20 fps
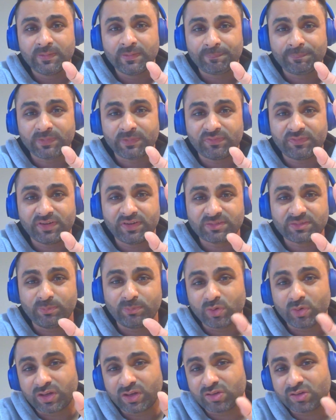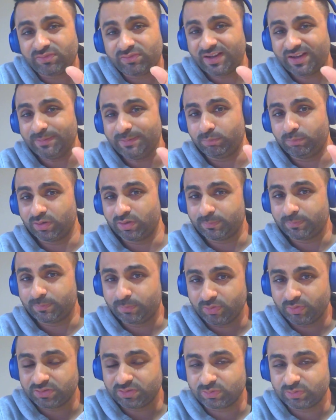the first book into 5 bullet
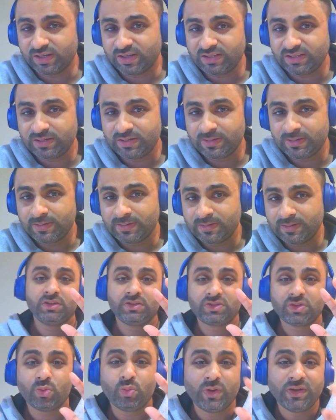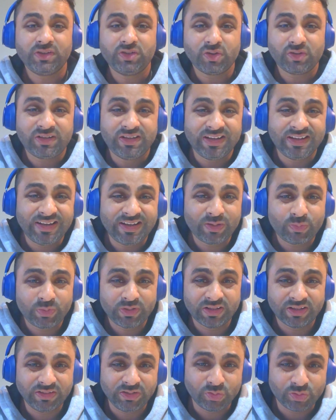points, right? So when you're dealing with
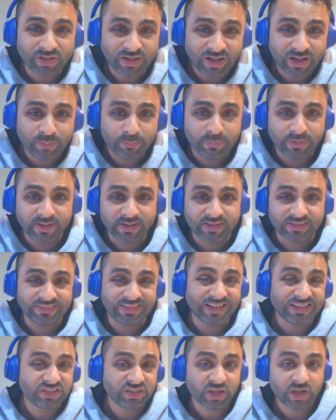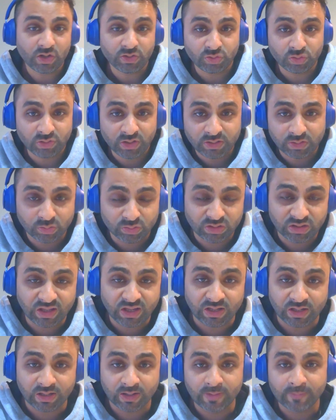a new topic, that's how you need to
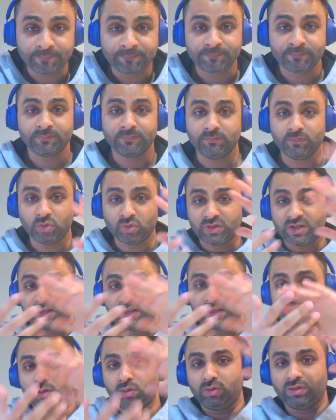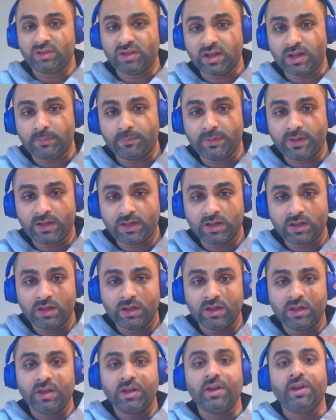think. You take the whole topic,
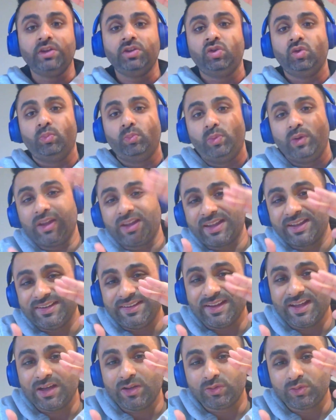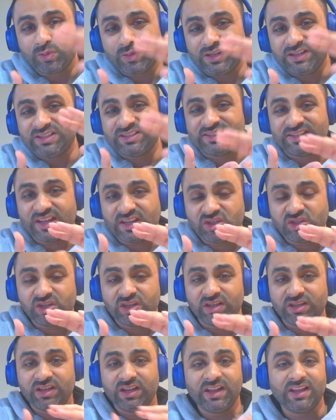you break it down to each
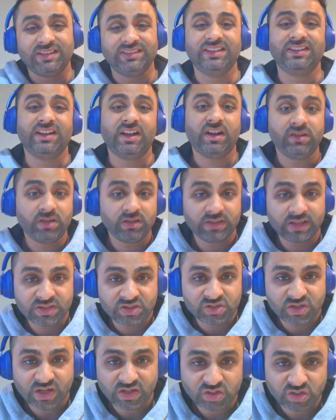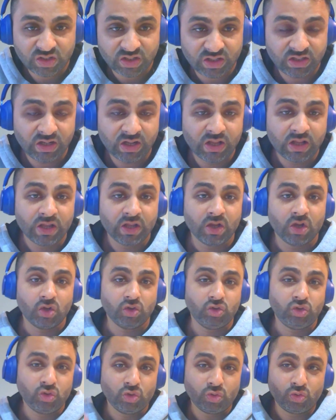section, then under that section,
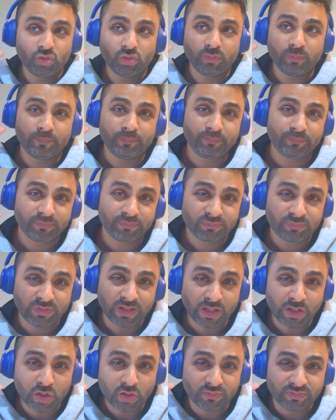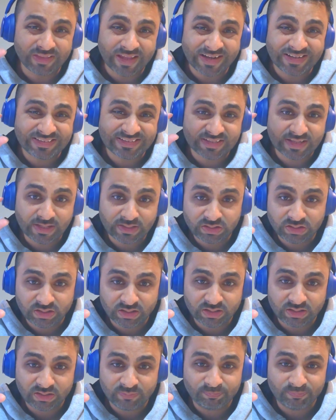you think of that
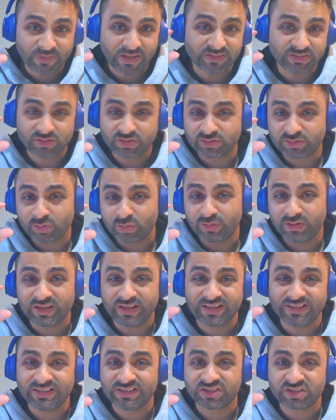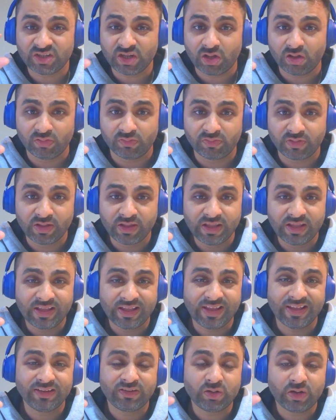section as a story in itself
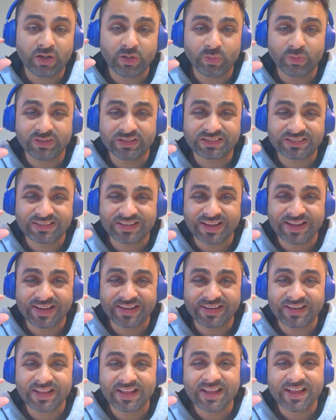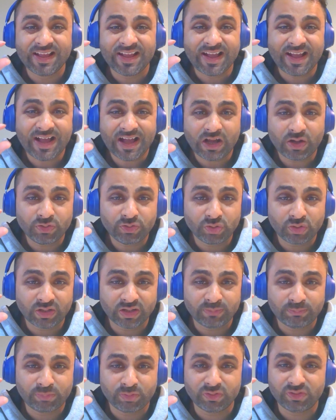and try to understand how you
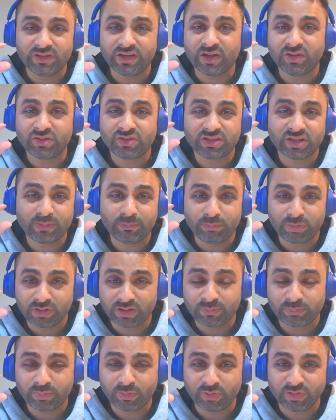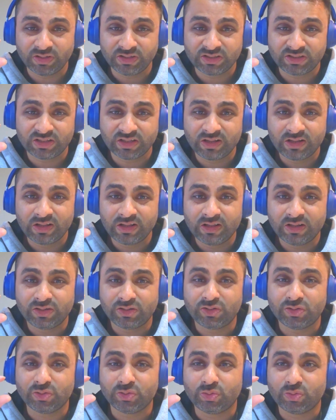can put down sub-bullet points
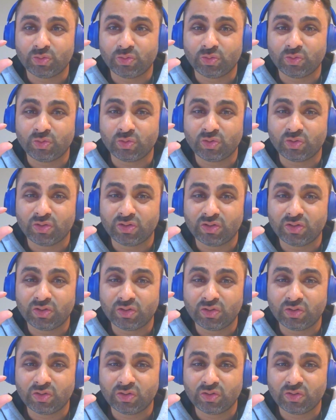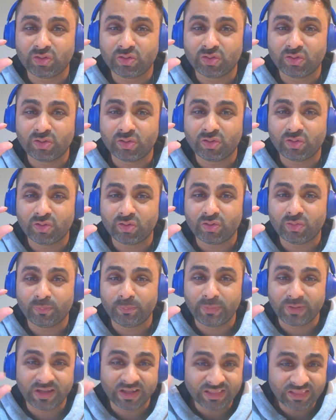to
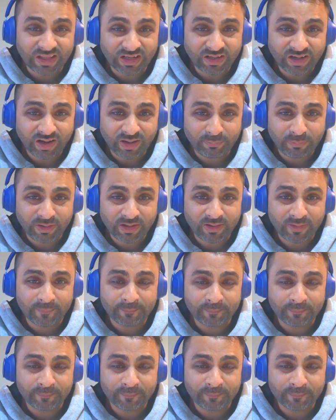begin that topic,